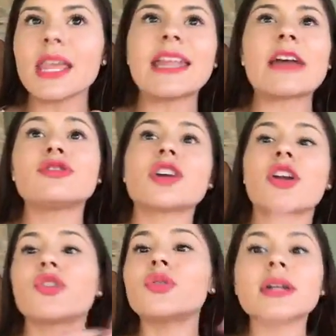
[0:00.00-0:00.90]
And I
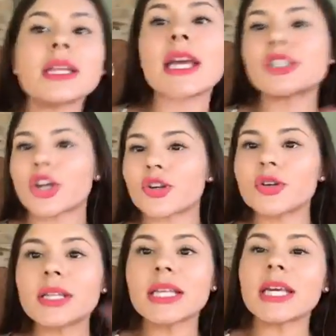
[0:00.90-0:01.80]
started
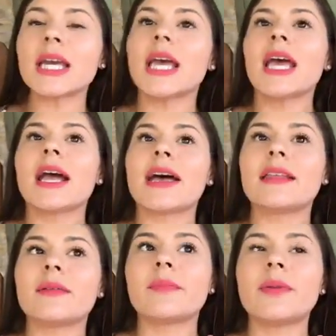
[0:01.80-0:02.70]
Googling, and
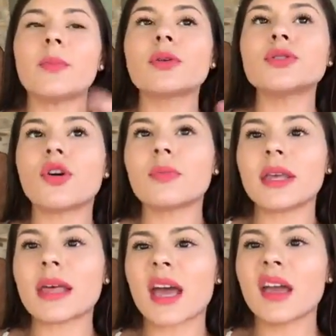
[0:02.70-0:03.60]
then people told
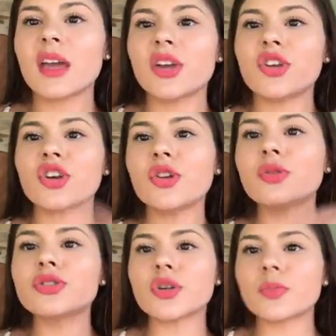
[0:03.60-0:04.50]
me that you could
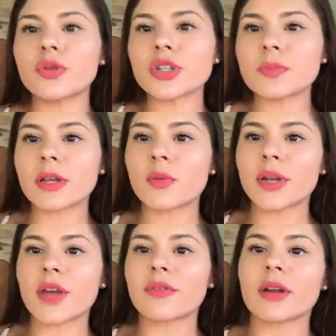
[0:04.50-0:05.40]
lose your mucus plug
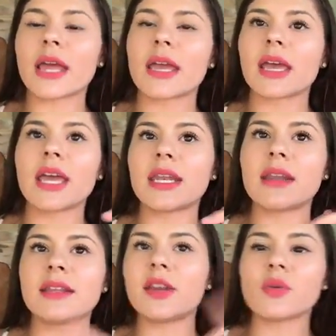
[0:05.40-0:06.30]
whenever, like,
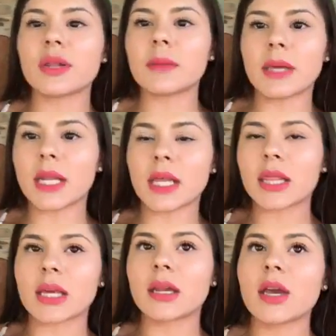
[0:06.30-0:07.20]
it didn't really mean
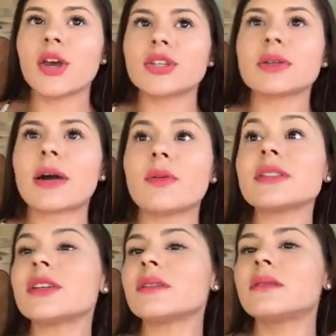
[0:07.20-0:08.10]
anything. So I
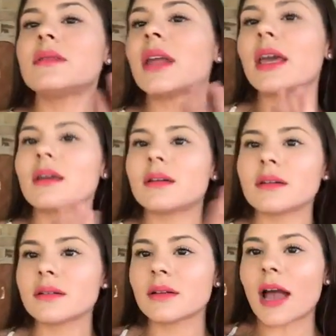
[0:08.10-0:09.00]
wasn't, like,
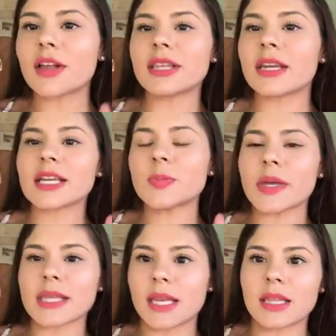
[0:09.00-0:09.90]
I didn't
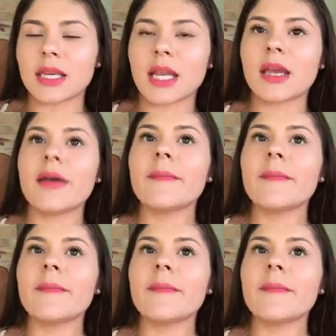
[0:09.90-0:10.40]
expect anything.